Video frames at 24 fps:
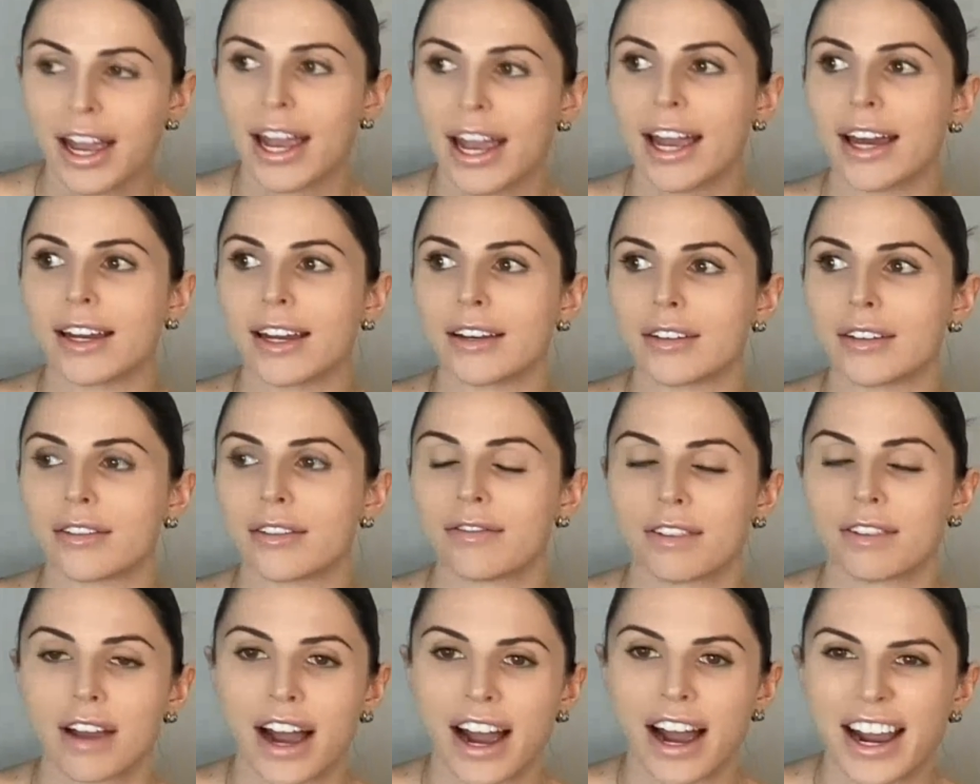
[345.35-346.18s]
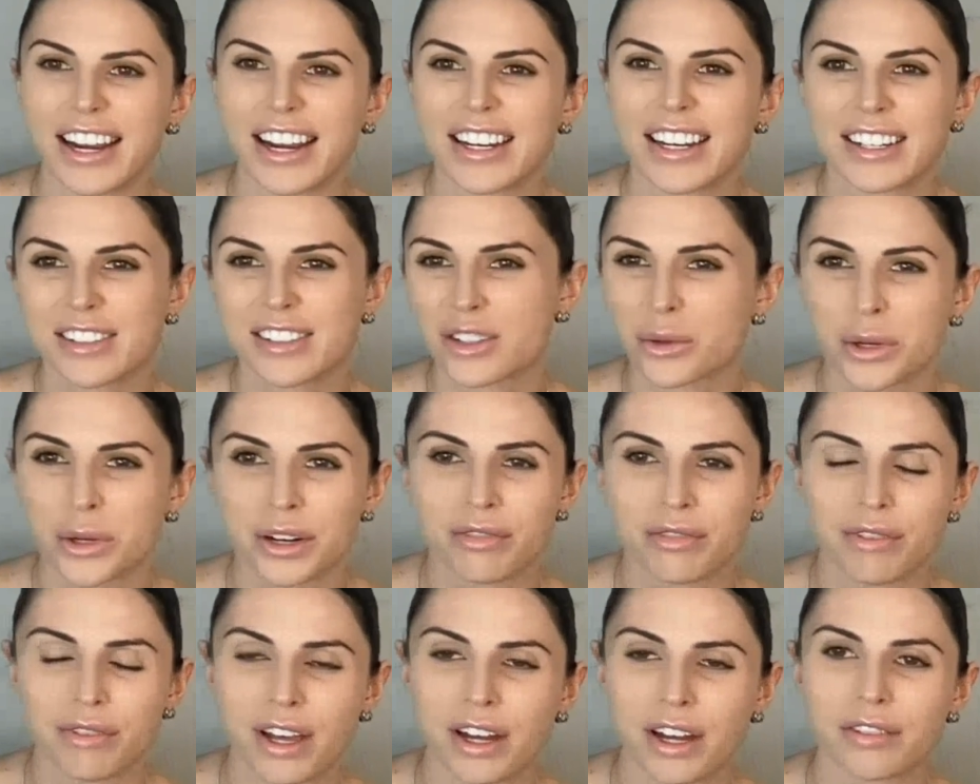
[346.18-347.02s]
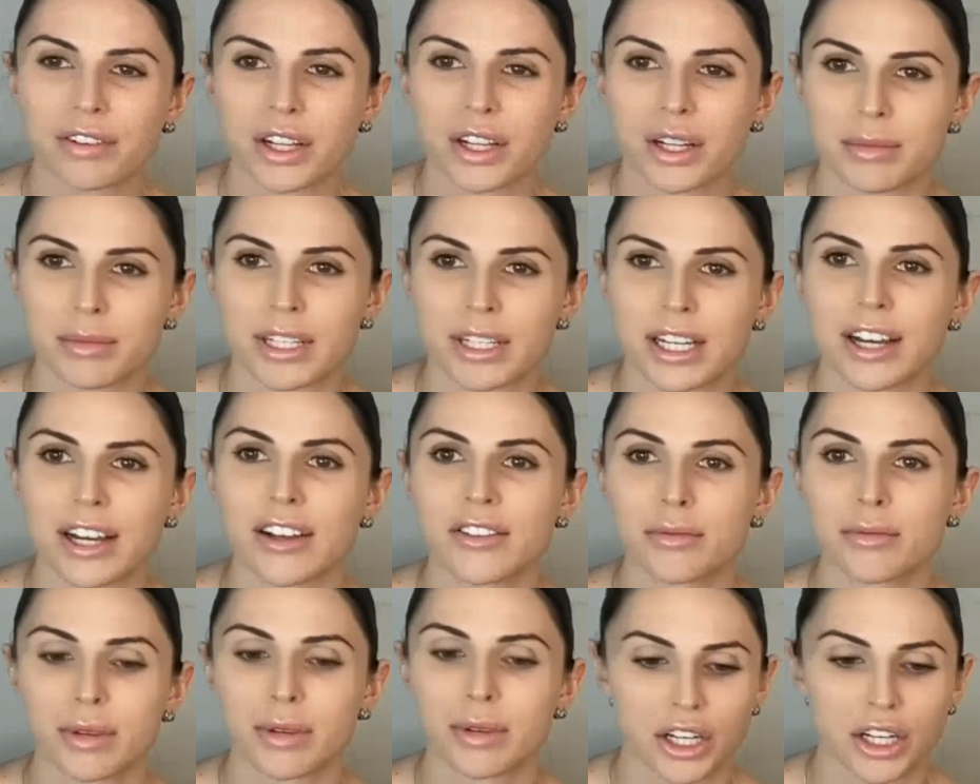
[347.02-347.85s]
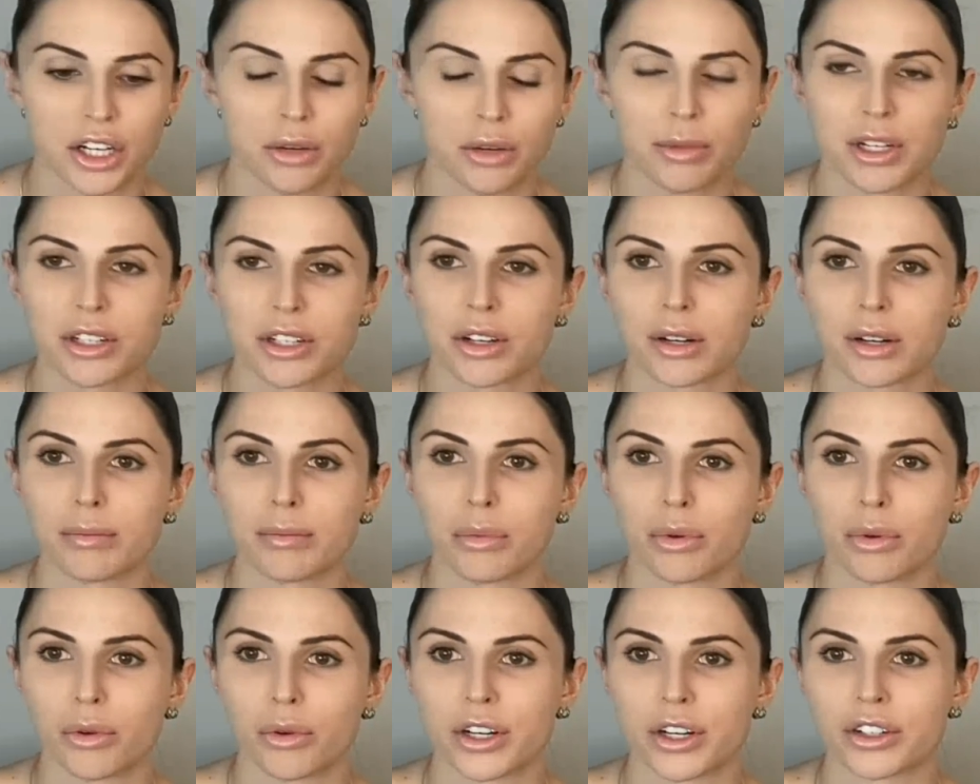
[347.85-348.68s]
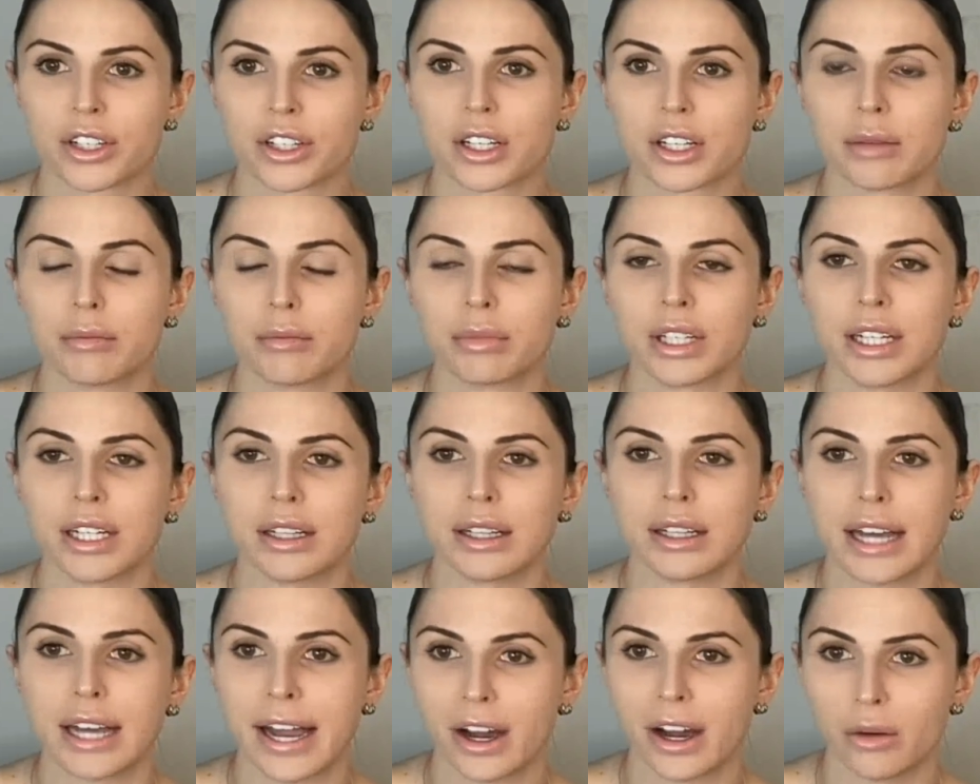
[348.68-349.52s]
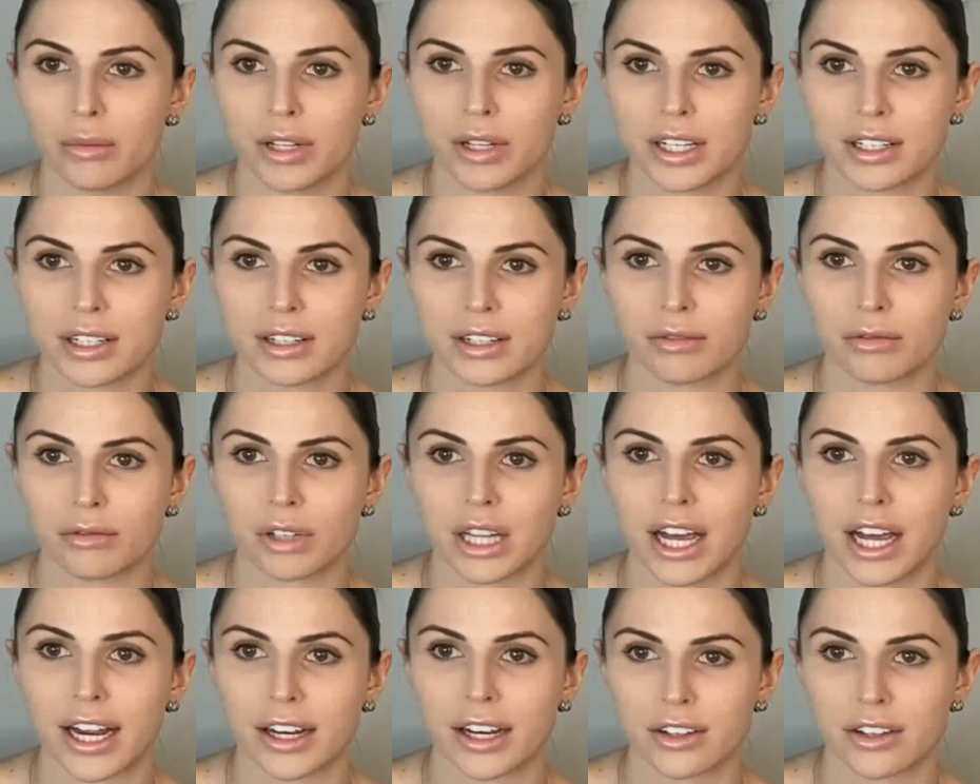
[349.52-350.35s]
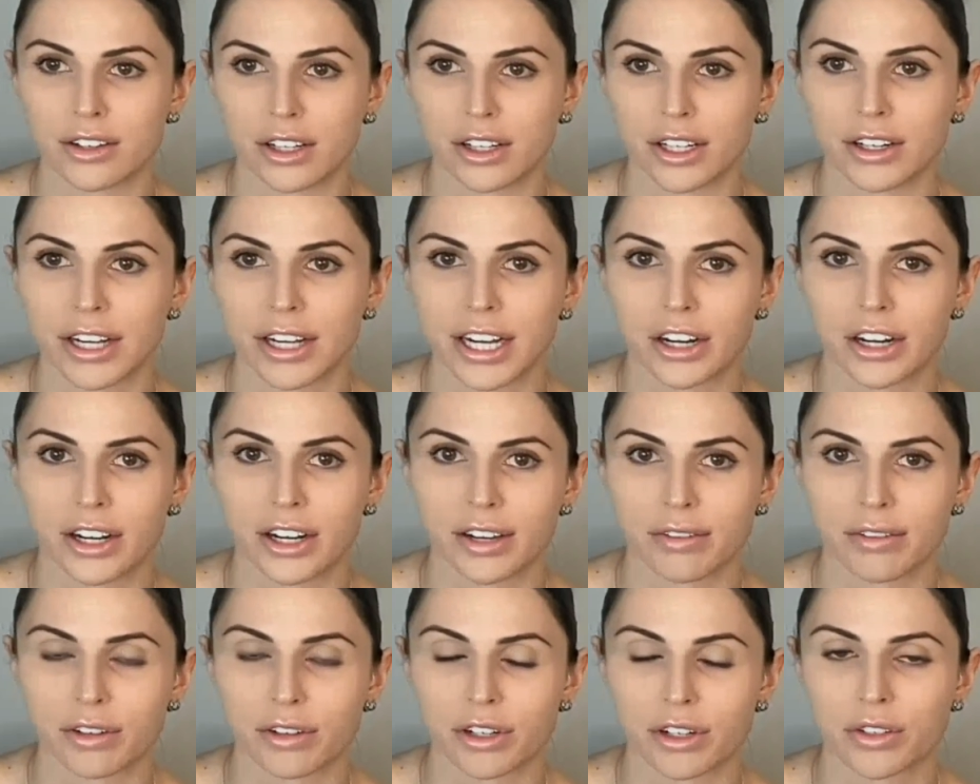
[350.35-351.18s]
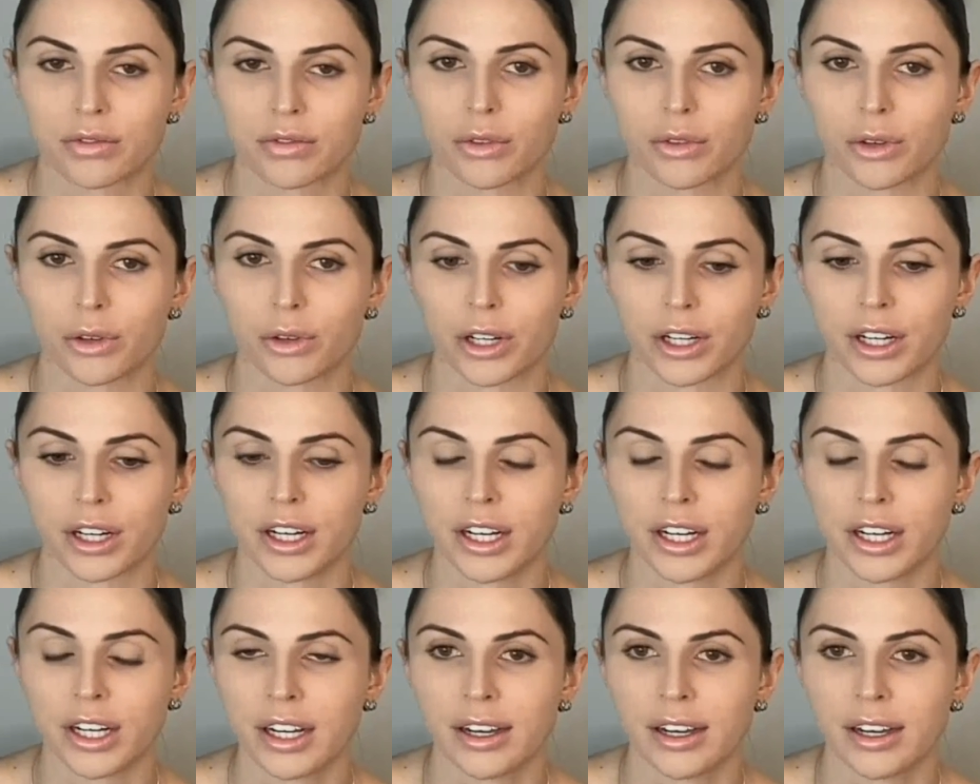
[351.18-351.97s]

and kind of sort of fend for themselves, but humans are born just completely helpless and reliant on their caregivers for,